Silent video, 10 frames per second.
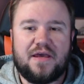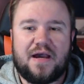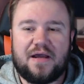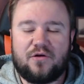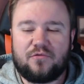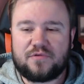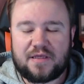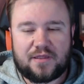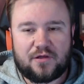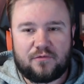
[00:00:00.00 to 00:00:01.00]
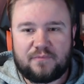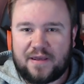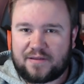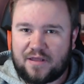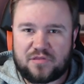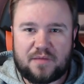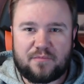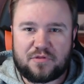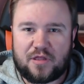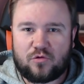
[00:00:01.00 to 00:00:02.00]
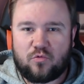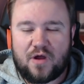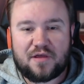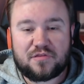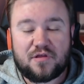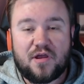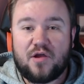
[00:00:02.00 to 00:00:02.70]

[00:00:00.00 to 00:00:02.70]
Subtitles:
I don't think he'll make that same mistake twice.